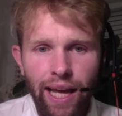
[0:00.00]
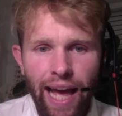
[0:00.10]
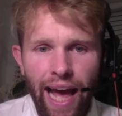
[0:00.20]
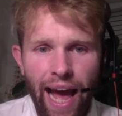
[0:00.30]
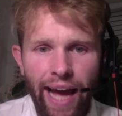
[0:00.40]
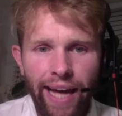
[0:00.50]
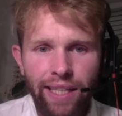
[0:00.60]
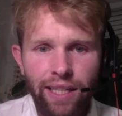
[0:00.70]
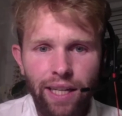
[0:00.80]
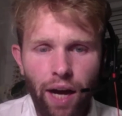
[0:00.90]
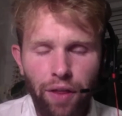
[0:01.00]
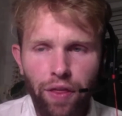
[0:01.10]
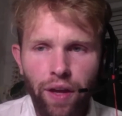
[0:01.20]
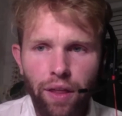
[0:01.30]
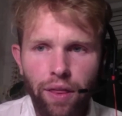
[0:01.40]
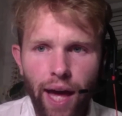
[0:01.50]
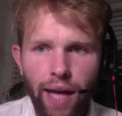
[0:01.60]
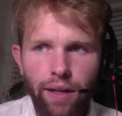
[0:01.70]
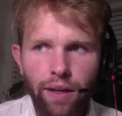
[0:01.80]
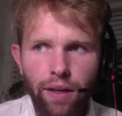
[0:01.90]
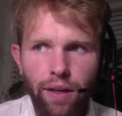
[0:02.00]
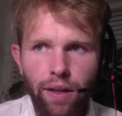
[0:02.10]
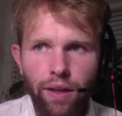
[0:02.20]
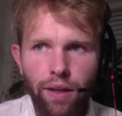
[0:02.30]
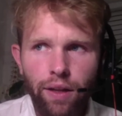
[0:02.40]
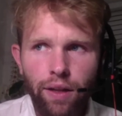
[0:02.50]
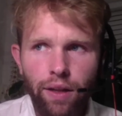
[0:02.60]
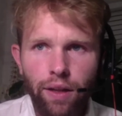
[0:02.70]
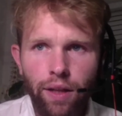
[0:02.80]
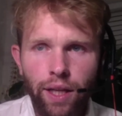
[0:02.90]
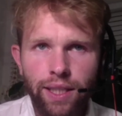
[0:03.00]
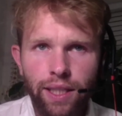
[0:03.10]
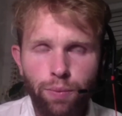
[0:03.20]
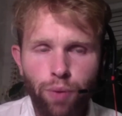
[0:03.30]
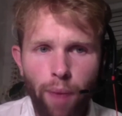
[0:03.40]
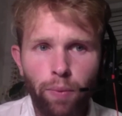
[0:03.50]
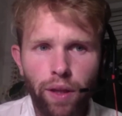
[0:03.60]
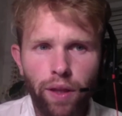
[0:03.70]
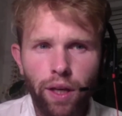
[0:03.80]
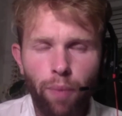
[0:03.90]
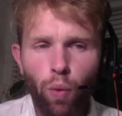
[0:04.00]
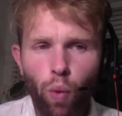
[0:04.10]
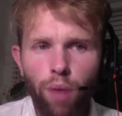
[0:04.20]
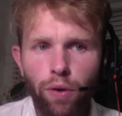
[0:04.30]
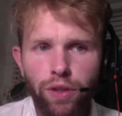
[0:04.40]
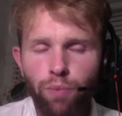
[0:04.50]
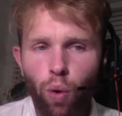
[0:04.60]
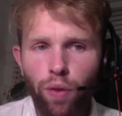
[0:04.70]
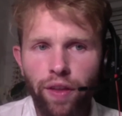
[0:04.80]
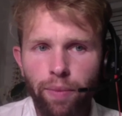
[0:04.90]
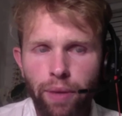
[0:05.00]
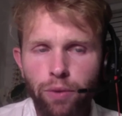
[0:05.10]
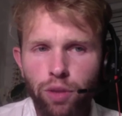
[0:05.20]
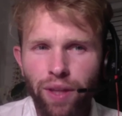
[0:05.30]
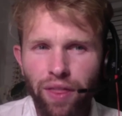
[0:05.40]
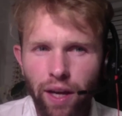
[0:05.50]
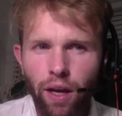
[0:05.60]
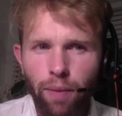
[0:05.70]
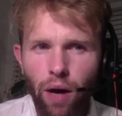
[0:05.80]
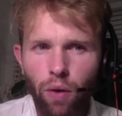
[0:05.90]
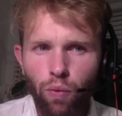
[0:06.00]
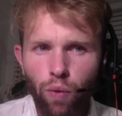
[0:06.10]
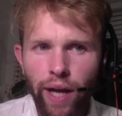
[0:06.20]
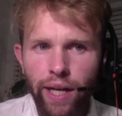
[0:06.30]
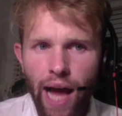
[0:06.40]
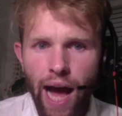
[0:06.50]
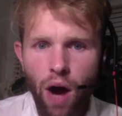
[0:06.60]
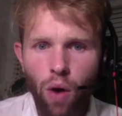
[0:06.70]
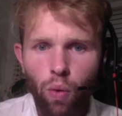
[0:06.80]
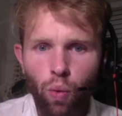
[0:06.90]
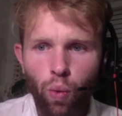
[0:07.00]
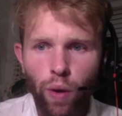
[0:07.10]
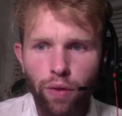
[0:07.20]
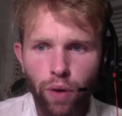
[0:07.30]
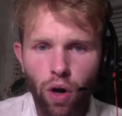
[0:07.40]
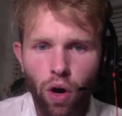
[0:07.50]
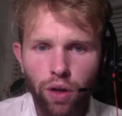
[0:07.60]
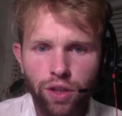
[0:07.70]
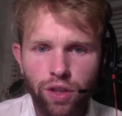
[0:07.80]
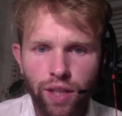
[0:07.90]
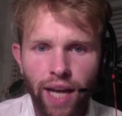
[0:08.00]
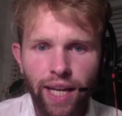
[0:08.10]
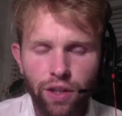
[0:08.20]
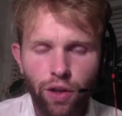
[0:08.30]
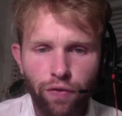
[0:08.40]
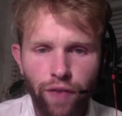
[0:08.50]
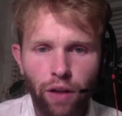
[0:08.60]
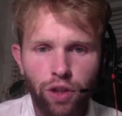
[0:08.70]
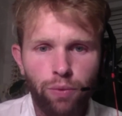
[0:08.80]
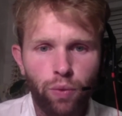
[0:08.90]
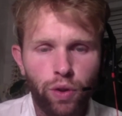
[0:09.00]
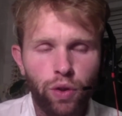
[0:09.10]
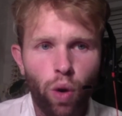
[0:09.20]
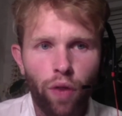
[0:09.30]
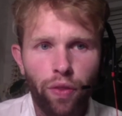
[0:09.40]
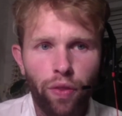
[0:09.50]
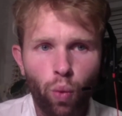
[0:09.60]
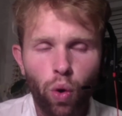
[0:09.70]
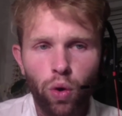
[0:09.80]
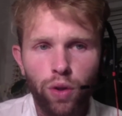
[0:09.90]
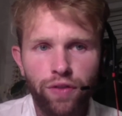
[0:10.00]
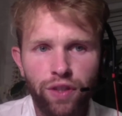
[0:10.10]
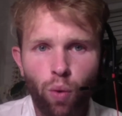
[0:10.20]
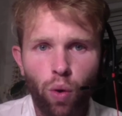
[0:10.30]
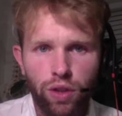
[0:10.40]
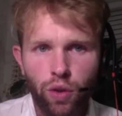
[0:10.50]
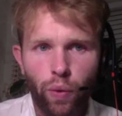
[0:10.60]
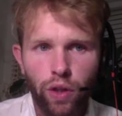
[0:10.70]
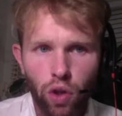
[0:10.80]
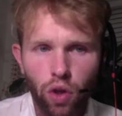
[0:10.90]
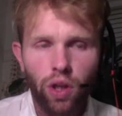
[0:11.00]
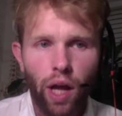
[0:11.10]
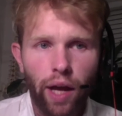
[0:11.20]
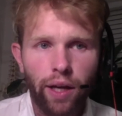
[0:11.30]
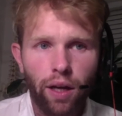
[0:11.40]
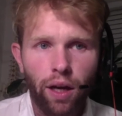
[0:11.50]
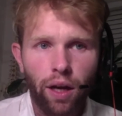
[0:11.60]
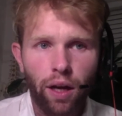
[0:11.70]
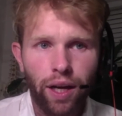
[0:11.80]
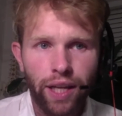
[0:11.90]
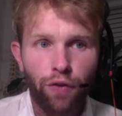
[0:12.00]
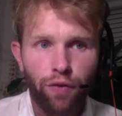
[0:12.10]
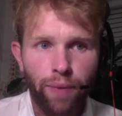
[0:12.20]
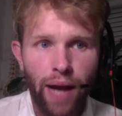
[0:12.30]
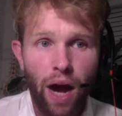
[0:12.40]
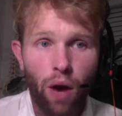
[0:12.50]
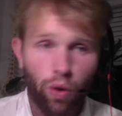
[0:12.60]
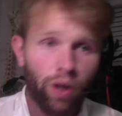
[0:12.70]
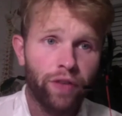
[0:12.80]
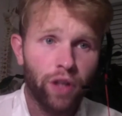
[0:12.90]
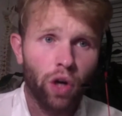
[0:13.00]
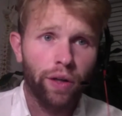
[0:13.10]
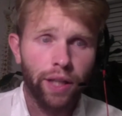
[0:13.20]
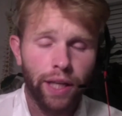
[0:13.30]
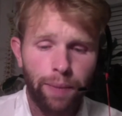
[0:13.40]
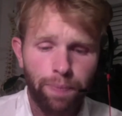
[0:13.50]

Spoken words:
And I think that this is probably the number one most important thing that people should be thinking about right now with regards to getting into their fellowships, which is what the world of sports is going to look like a year from now or even currently.